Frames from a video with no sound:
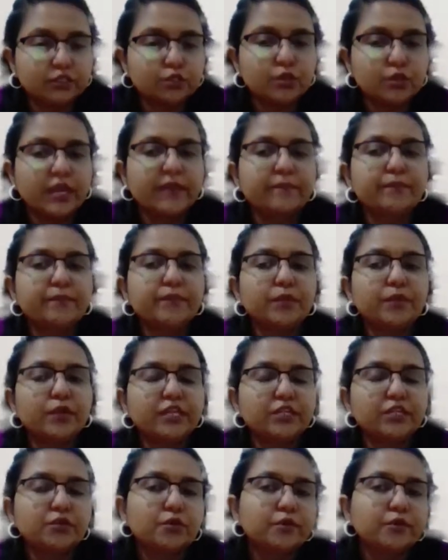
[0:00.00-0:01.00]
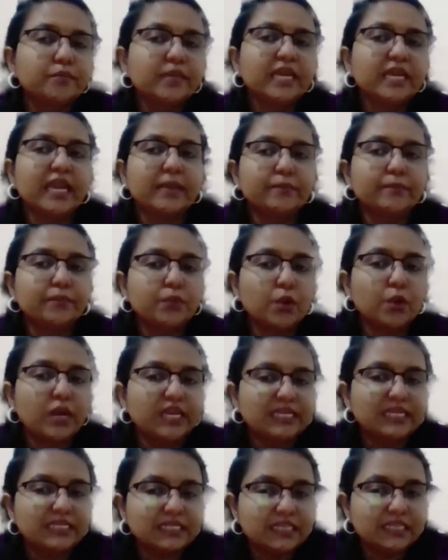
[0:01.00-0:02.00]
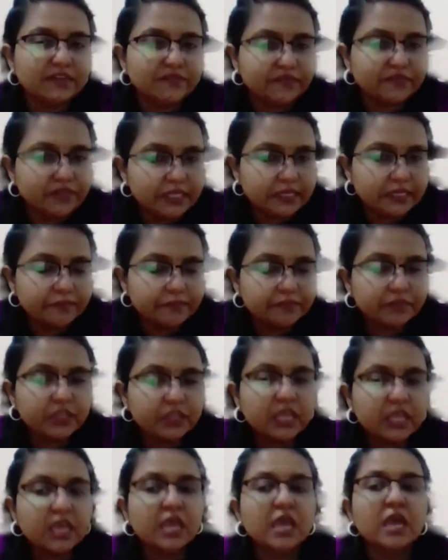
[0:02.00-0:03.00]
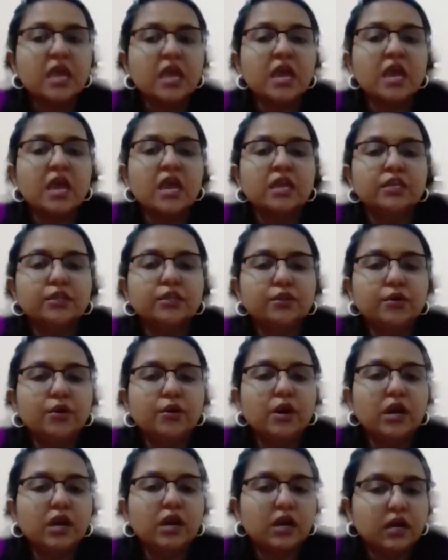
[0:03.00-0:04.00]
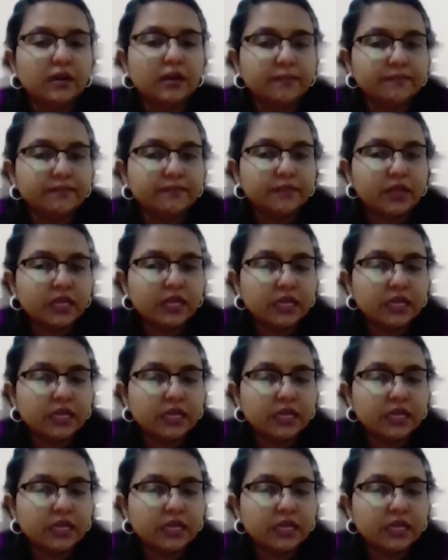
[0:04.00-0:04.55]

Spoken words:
so it could be employee safety, you know,